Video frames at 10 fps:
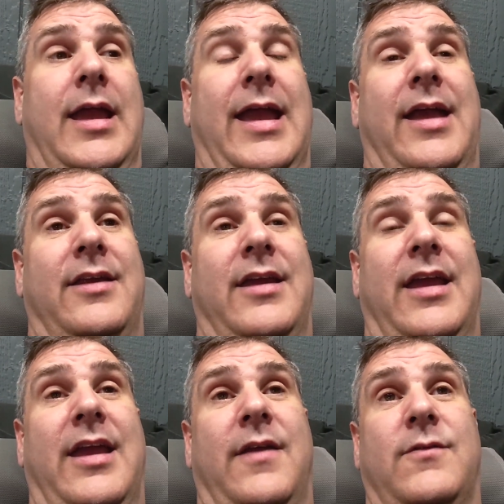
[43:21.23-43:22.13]
And
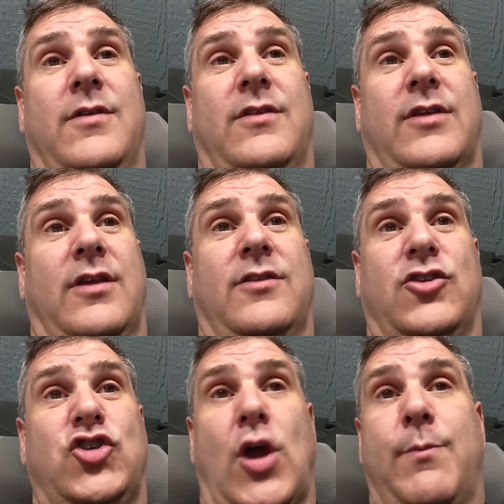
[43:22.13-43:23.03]

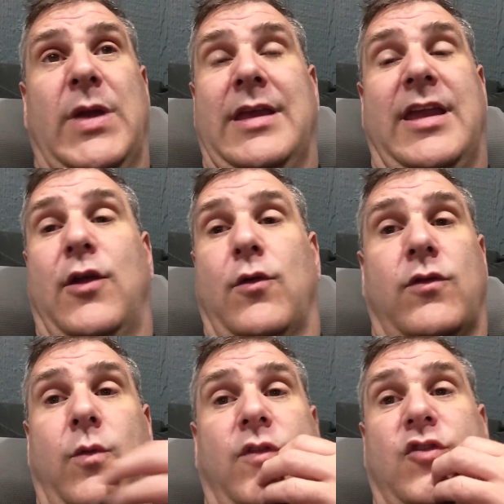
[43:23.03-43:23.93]
the jumping
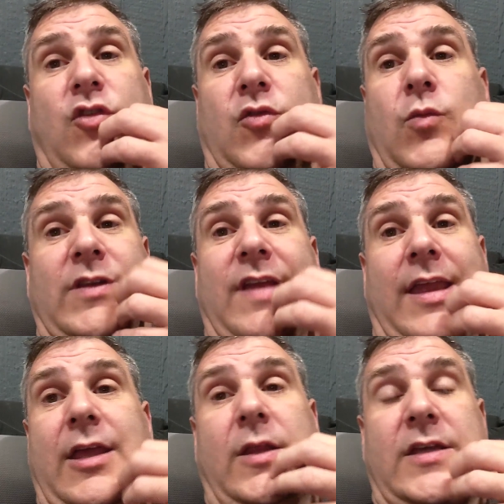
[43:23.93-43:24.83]
gears was just
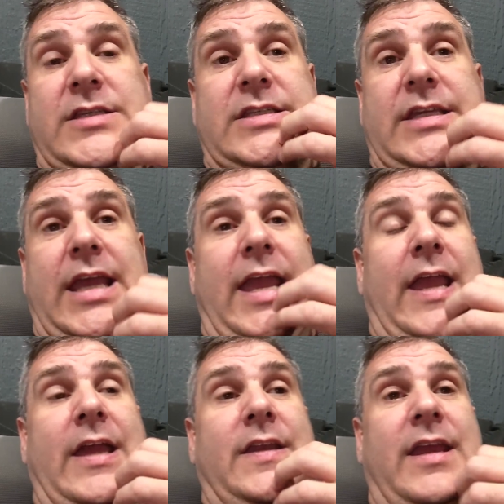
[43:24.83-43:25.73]
ridiculous
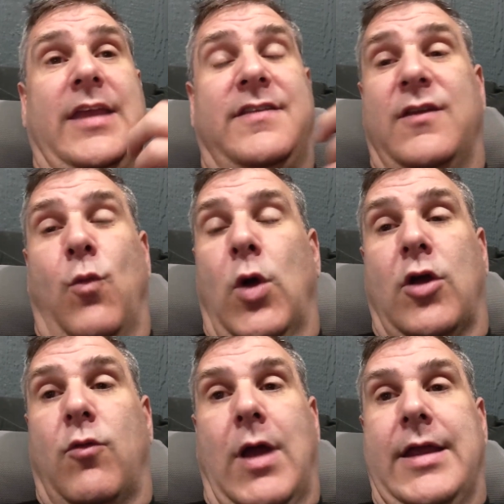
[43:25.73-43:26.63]
and it didn't
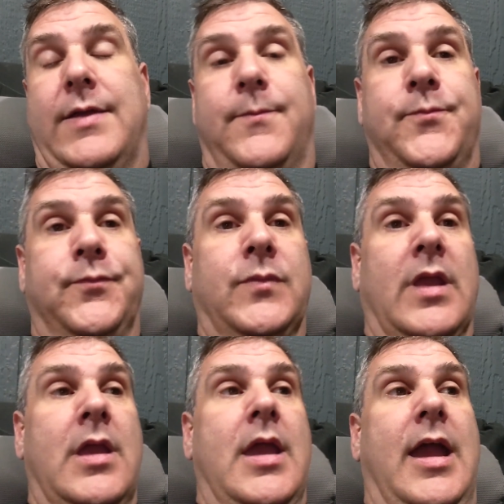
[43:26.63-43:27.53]
work right.
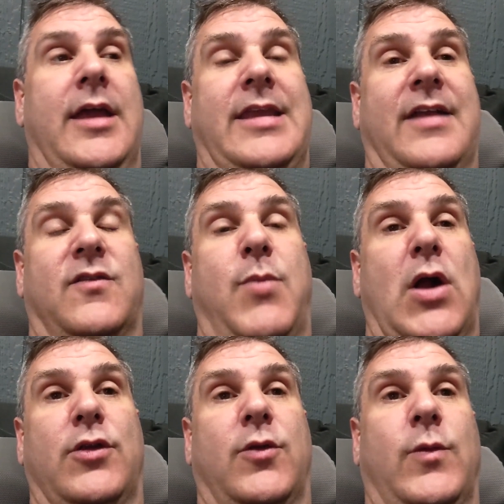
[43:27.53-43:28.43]
And that's
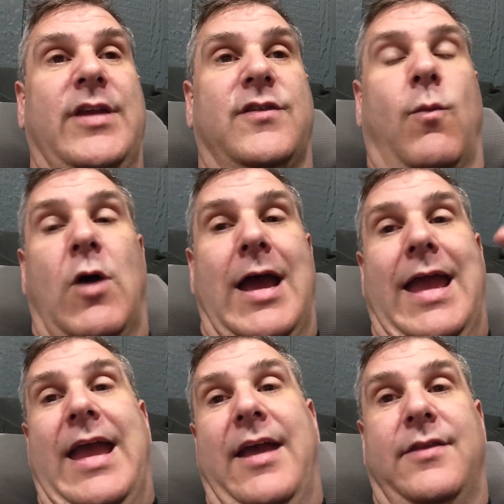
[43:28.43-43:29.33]
part of the reason why
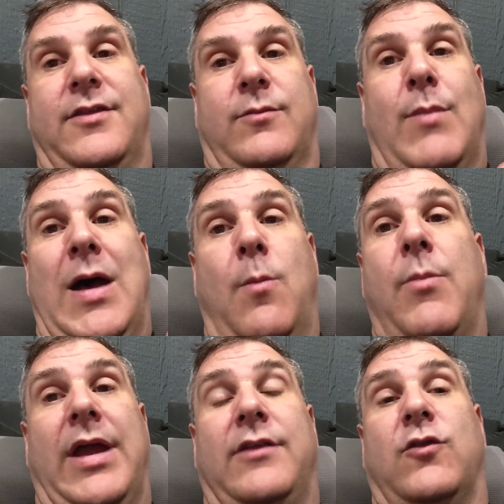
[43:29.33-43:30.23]
I had the
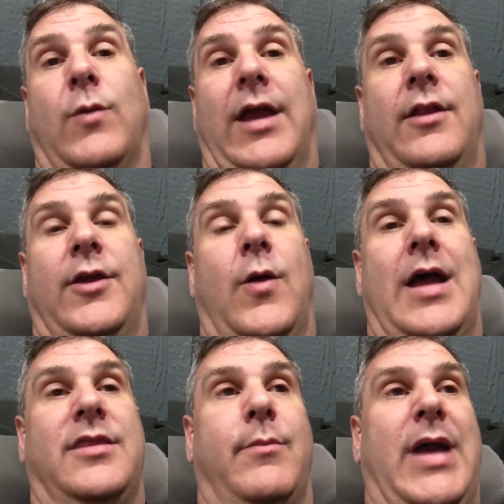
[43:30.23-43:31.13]
mountain bike
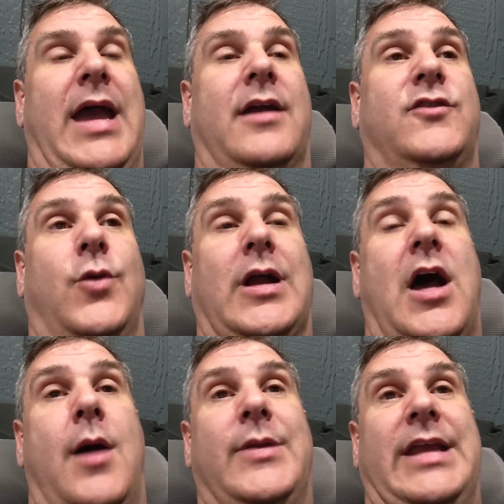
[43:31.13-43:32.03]
derailleur on the back to
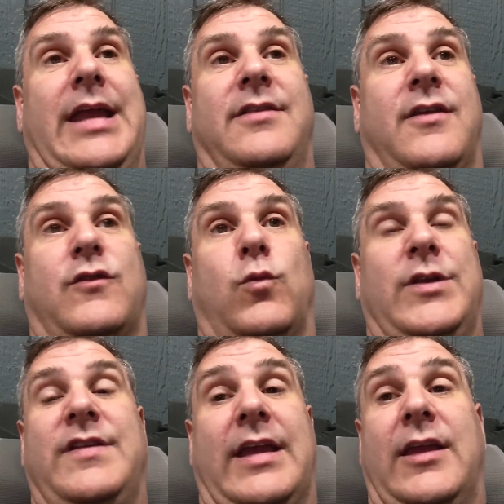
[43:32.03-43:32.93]
accommodate this
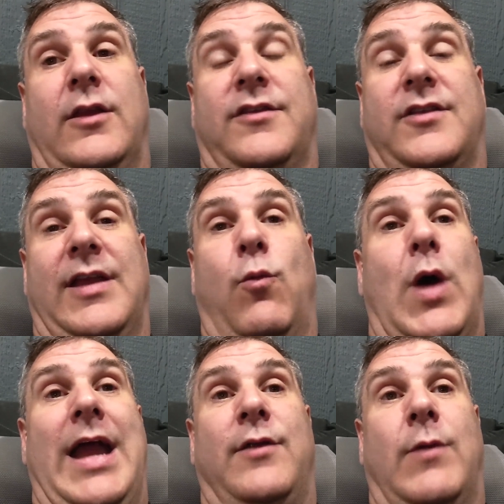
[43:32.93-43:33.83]
ridiculously
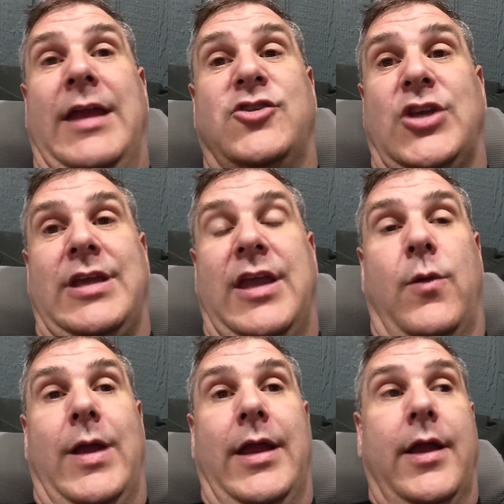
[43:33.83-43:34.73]
wide-ranging
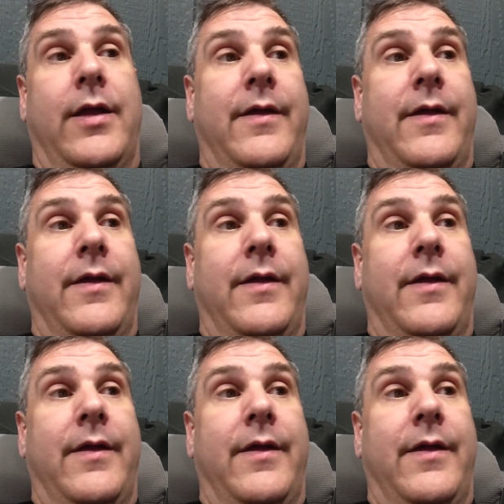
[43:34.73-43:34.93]
gearing.